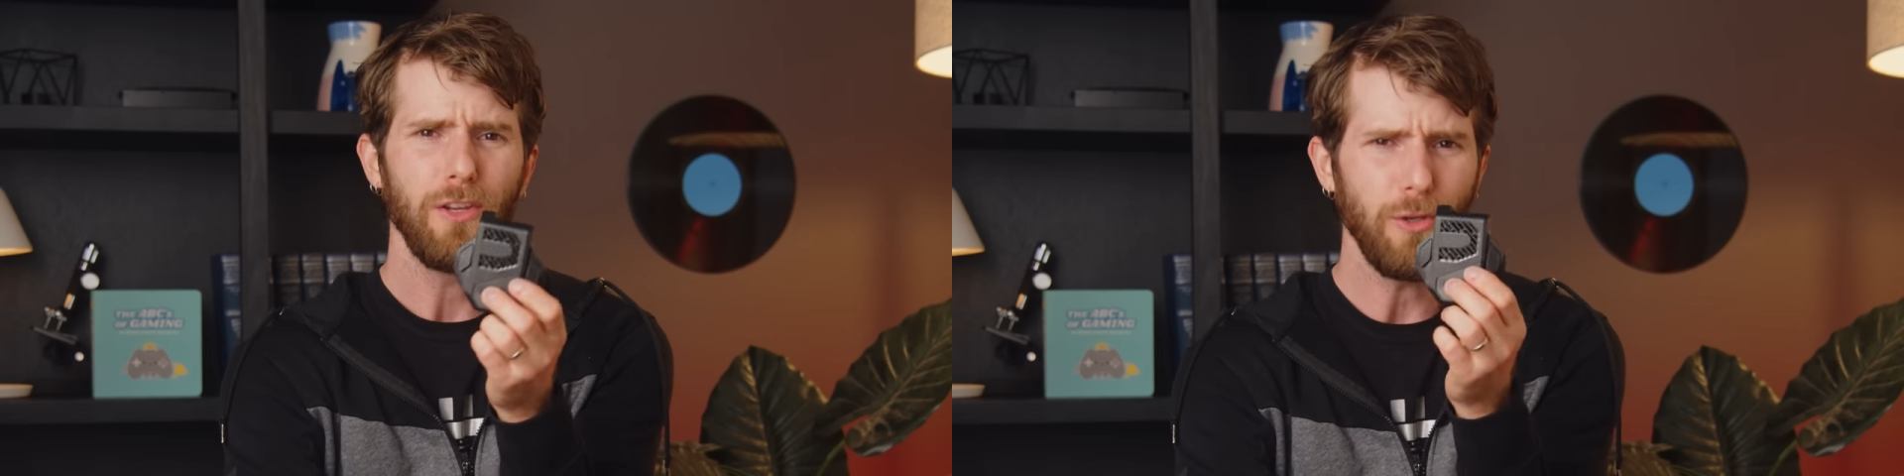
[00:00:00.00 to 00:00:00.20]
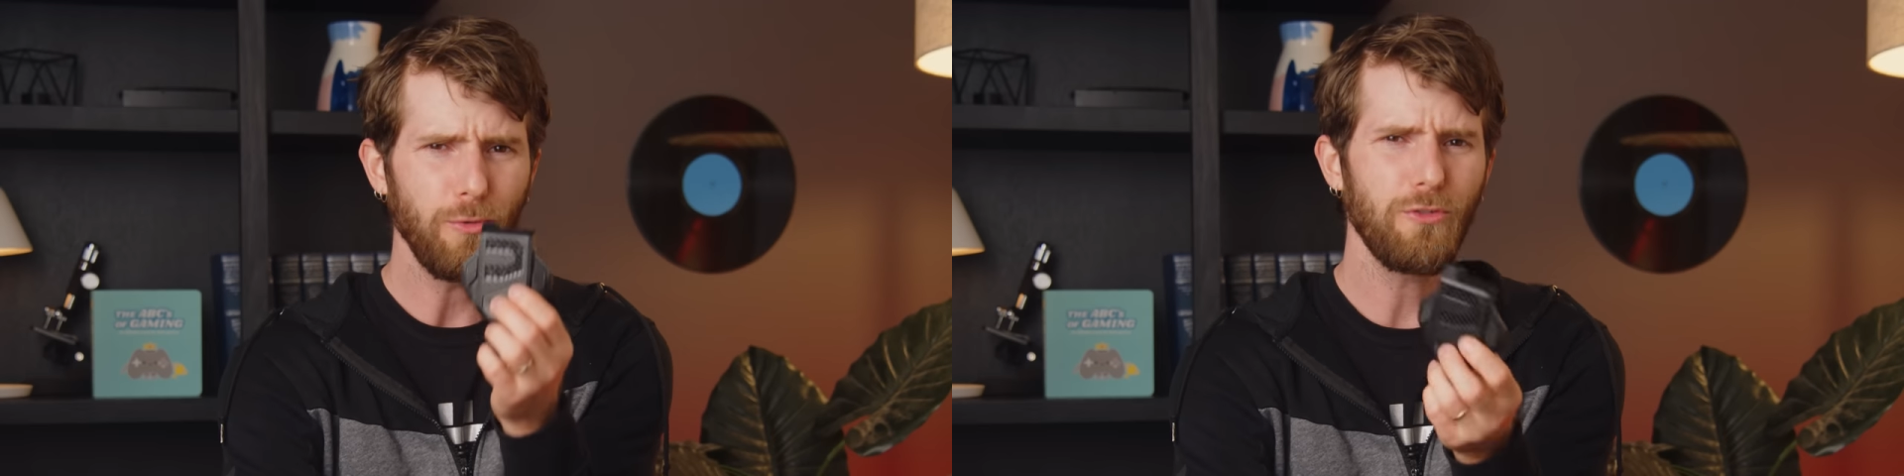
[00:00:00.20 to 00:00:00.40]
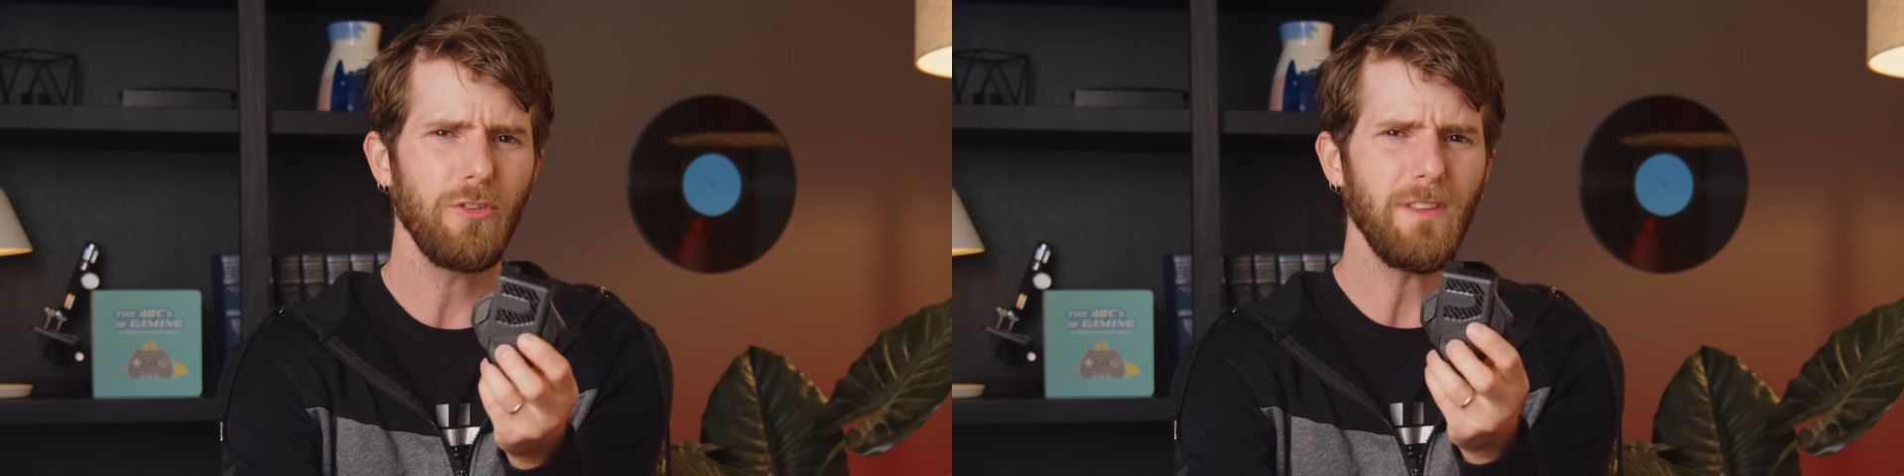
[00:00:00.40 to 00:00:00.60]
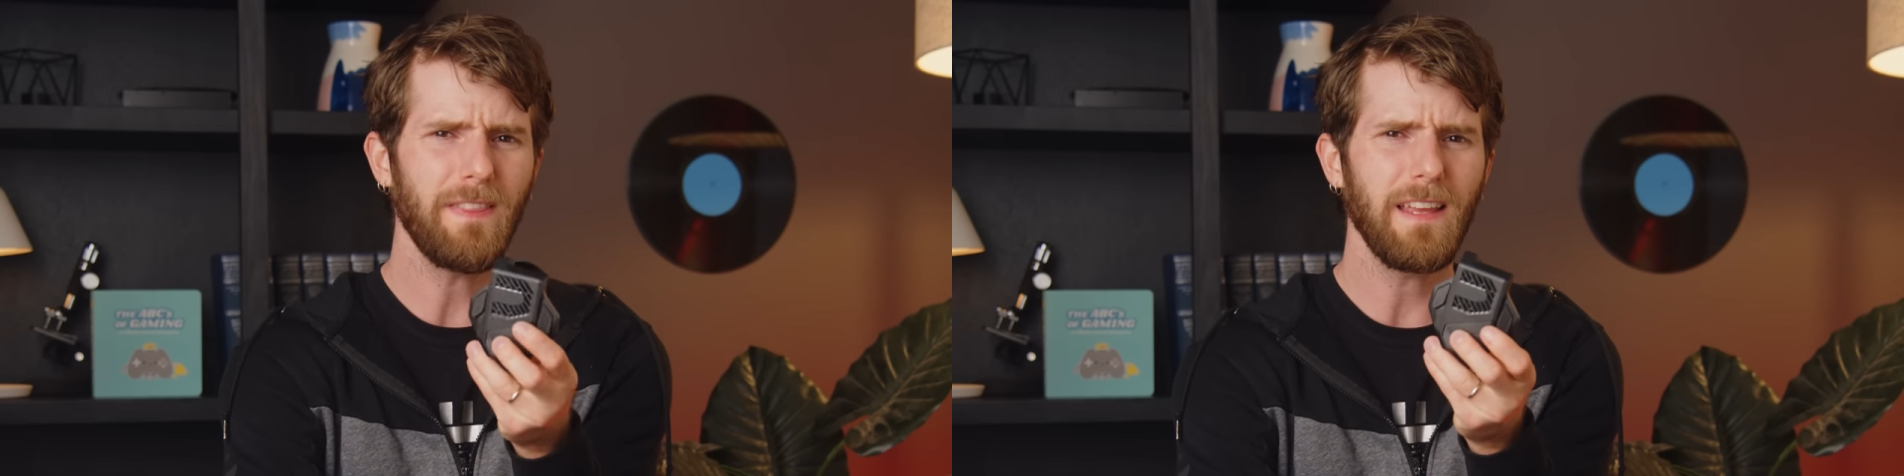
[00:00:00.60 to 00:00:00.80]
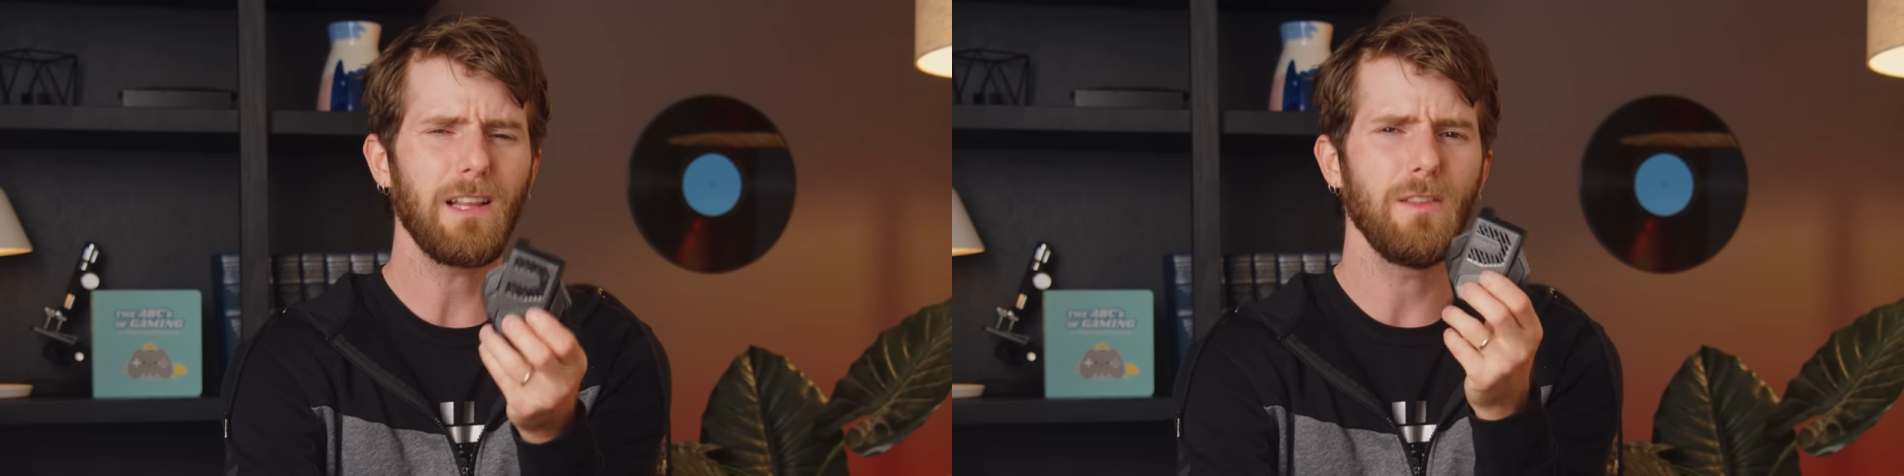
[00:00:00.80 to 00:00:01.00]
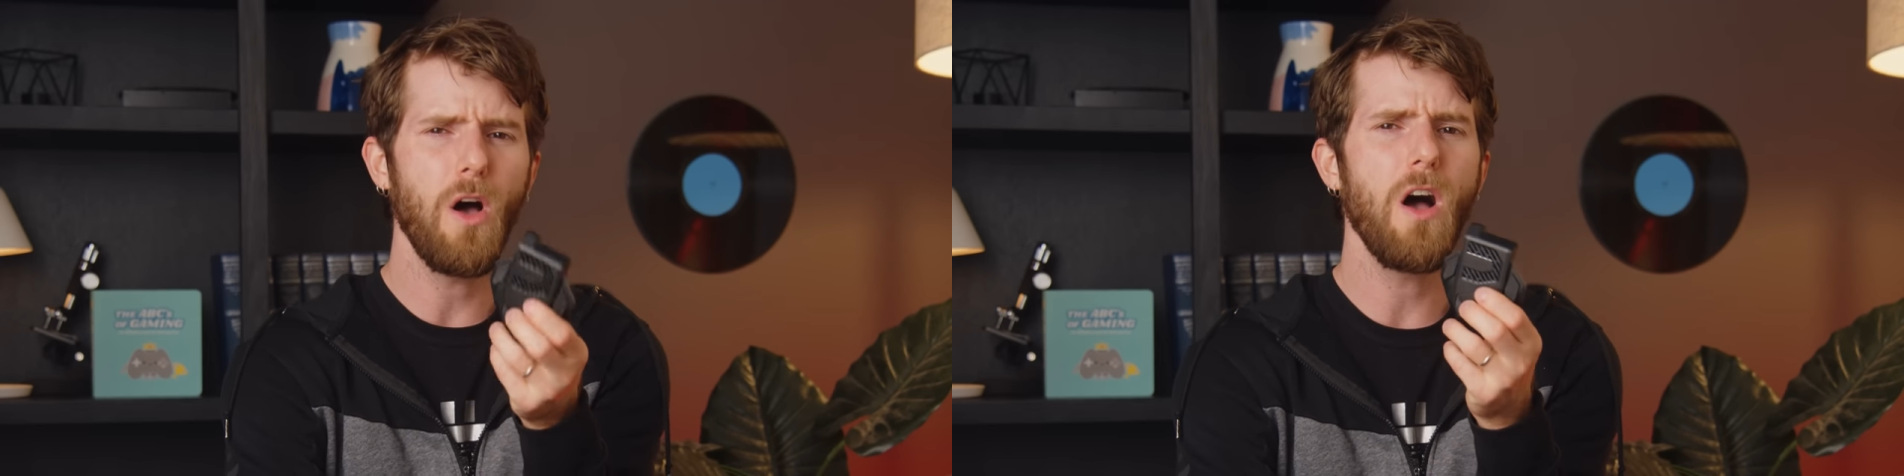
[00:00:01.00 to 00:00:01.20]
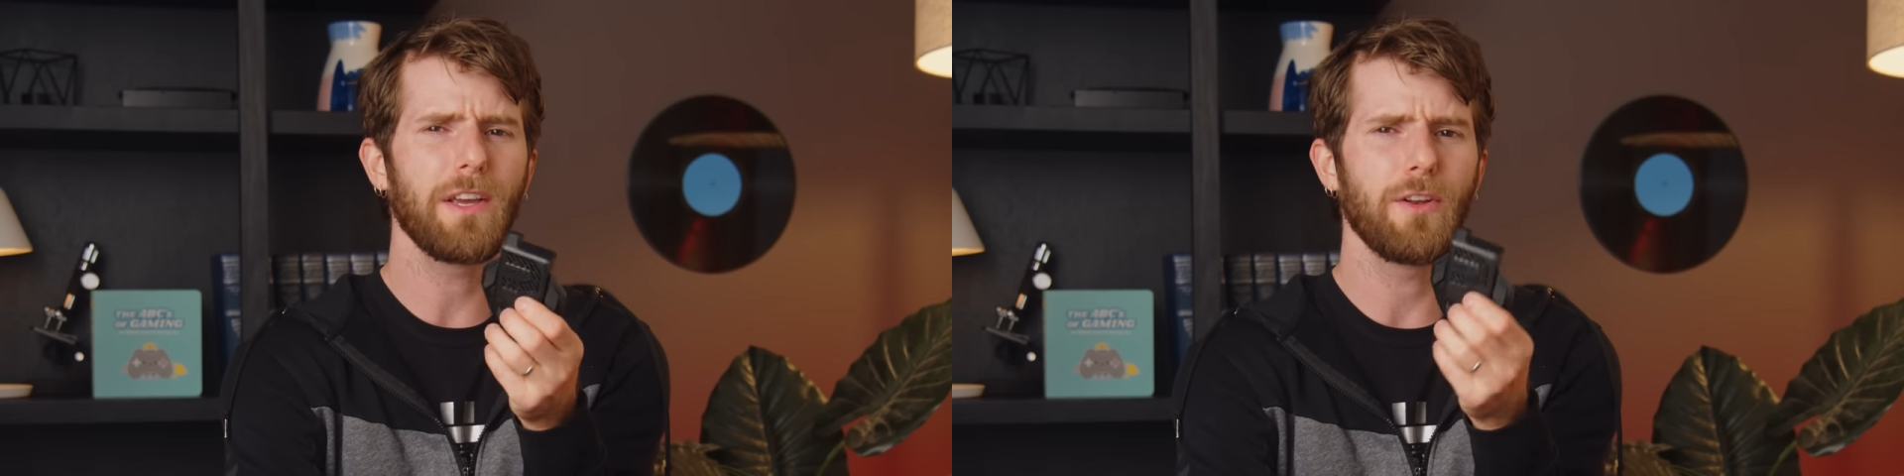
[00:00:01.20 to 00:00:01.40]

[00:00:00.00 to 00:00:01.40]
You should think long